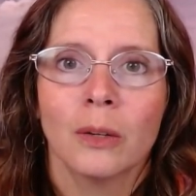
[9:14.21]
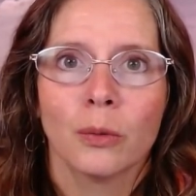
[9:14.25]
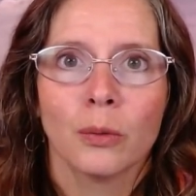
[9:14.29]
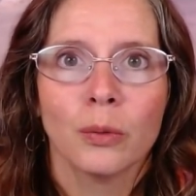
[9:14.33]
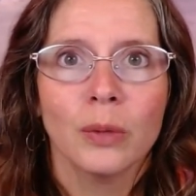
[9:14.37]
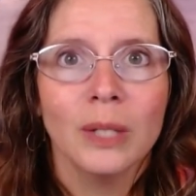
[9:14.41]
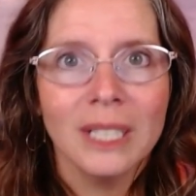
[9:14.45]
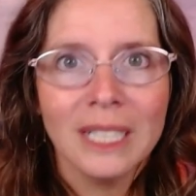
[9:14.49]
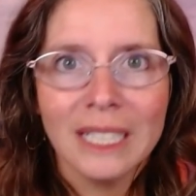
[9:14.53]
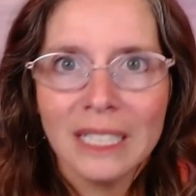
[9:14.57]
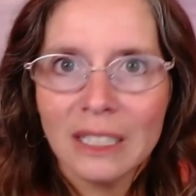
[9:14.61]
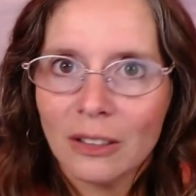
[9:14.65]

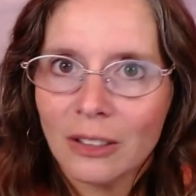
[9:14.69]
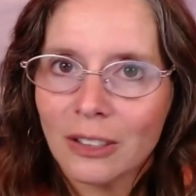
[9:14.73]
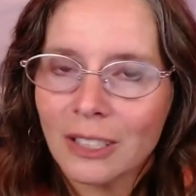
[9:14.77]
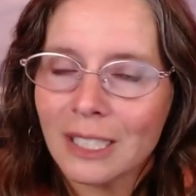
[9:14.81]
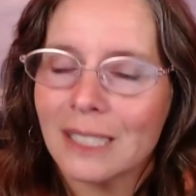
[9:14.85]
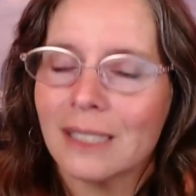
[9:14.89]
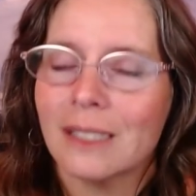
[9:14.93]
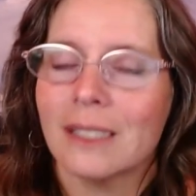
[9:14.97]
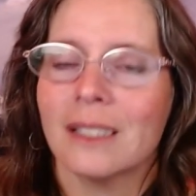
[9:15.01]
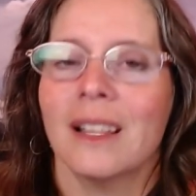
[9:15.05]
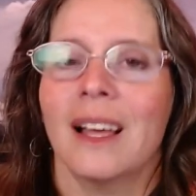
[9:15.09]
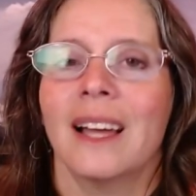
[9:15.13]
really look
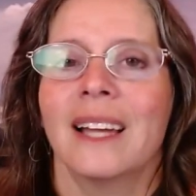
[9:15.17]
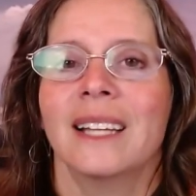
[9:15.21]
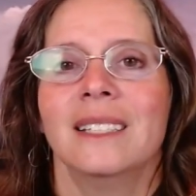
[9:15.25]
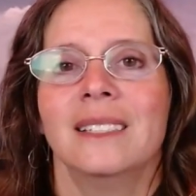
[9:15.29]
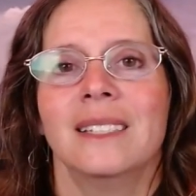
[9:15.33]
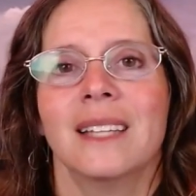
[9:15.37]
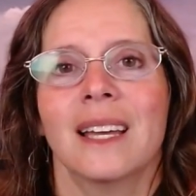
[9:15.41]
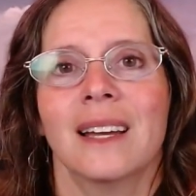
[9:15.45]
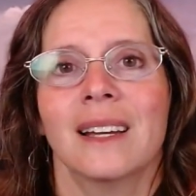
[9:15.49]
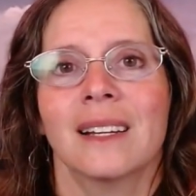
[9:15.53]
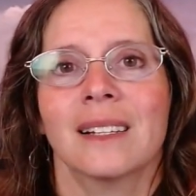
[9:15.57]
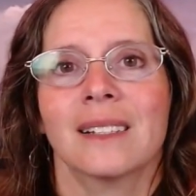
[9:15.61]
at slide
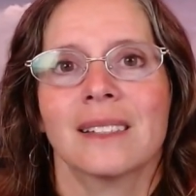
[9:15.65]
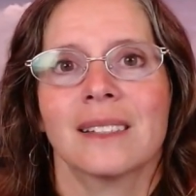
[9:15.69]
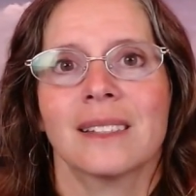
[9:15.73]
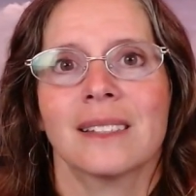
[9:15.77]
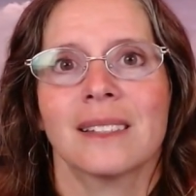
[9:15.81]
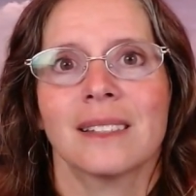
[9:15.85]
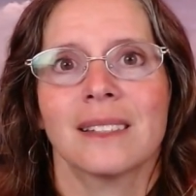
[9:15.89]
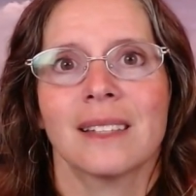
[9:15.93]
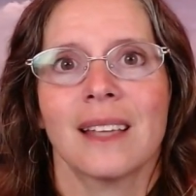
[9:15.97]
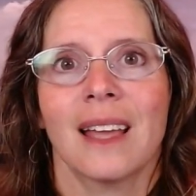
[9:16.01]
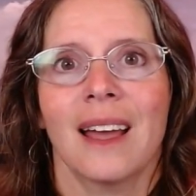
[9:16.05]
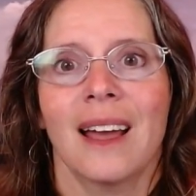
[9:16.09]

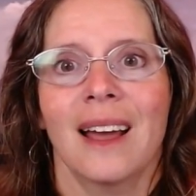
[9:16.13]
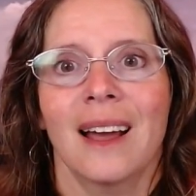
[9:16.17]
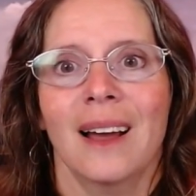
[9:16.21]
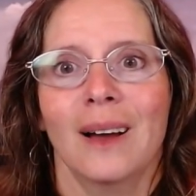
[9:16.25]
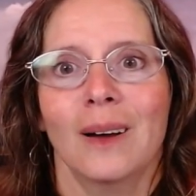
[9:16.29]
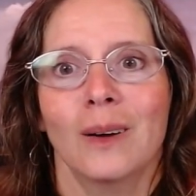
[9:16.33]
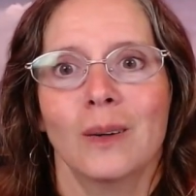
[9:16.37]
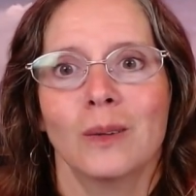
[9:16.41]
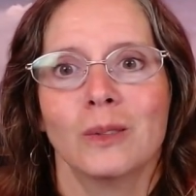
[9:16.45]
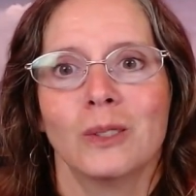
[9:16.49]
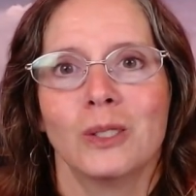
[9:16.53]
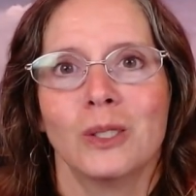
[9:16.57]
decks,
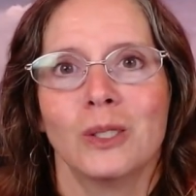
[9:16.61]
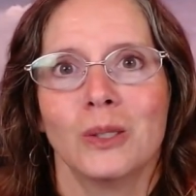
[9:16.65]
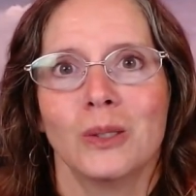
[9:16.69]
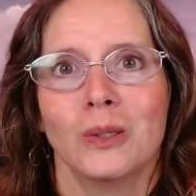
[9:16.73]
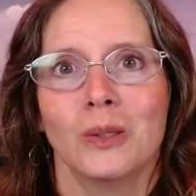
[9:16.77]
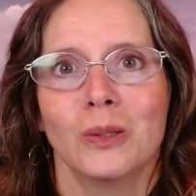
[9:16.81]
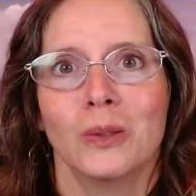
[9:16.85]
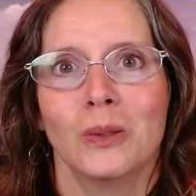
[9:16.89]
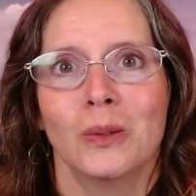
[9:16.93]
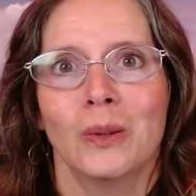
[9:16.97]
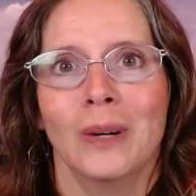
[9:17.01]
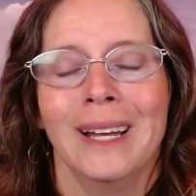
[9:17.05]
how
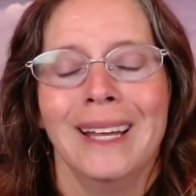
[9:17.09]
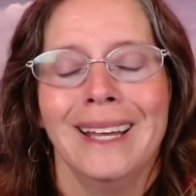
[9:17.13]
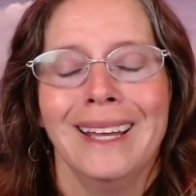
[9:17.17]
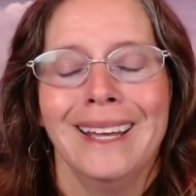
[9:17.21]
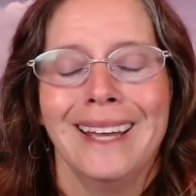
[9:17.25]
to